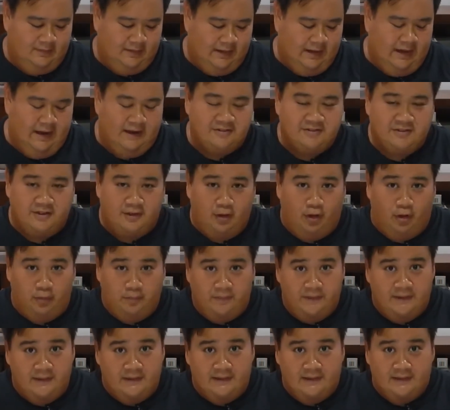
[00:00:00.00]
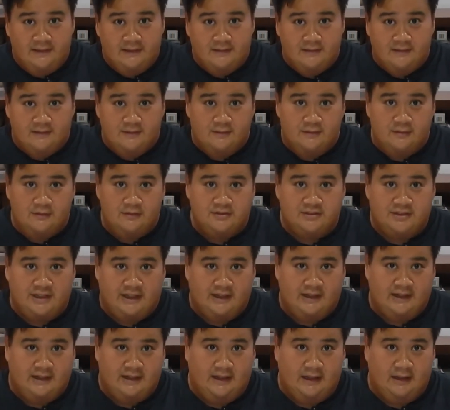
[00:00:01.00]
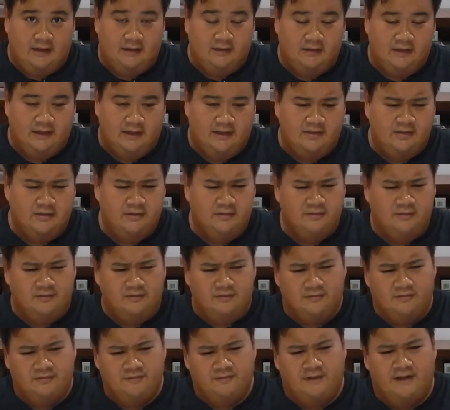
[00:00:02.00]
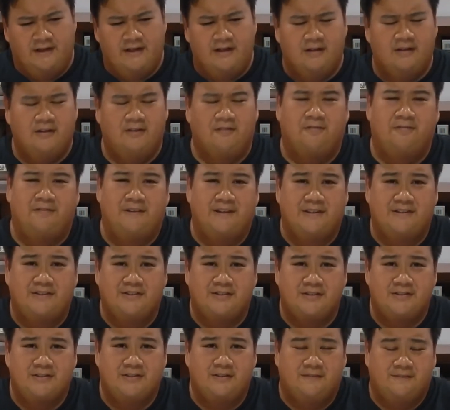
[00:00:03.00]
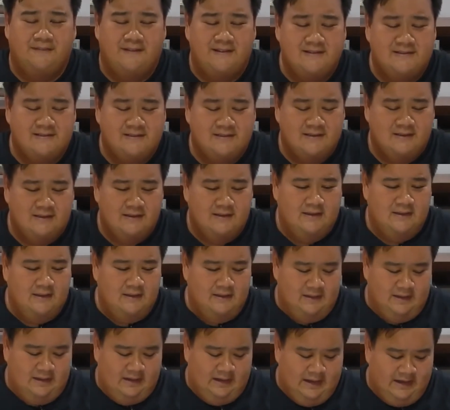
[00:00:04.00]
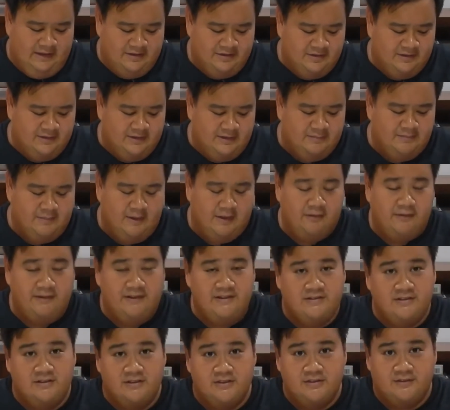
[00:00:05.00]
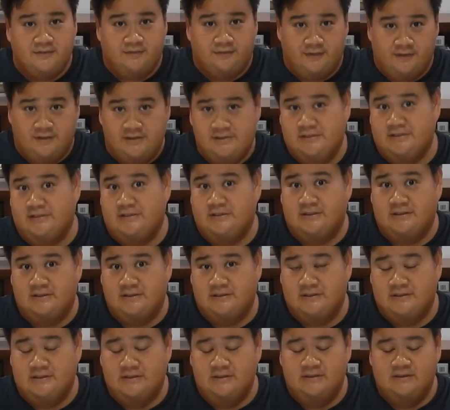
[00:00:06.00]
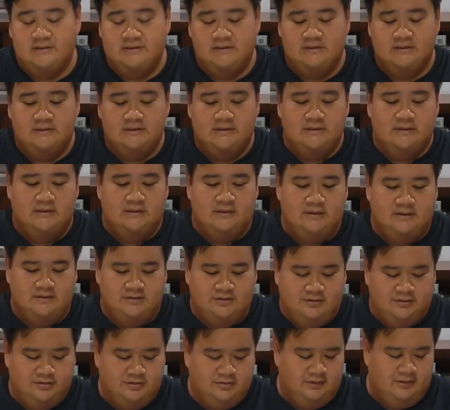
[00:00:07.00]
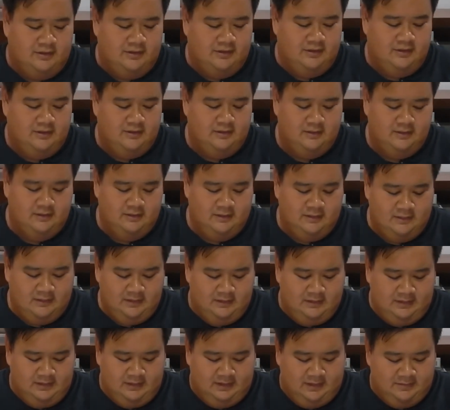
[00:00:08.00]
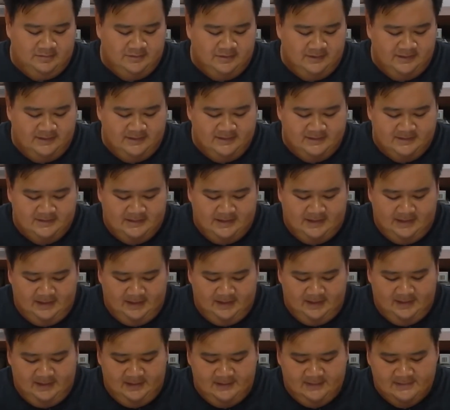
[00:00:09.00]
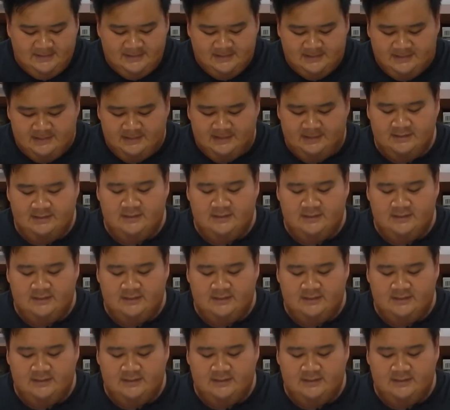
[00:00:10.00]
I actually opened it to check it out and find out the features of this. I actually did my research first, as usual. Comes in this nice.